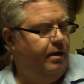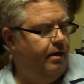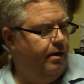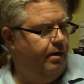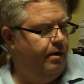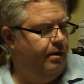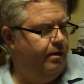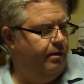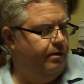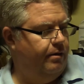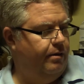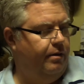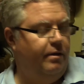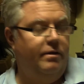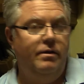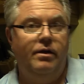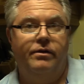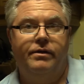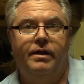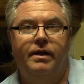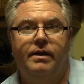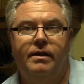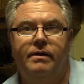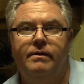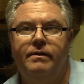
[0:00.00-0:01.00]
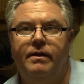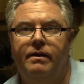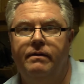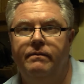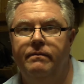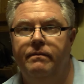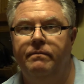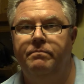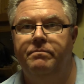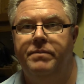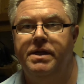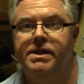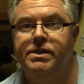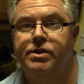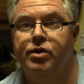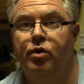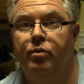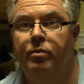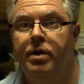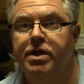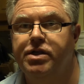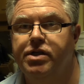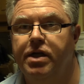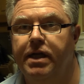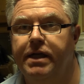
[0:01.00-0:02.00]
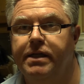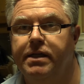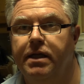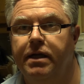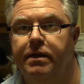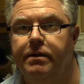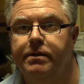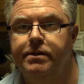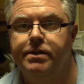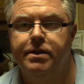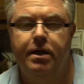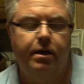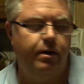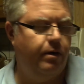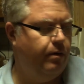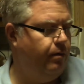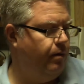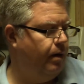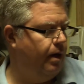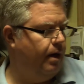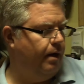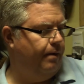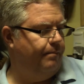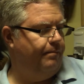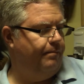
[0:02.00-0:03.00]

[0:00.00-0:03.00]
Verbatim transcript: not that there have been so much lately. So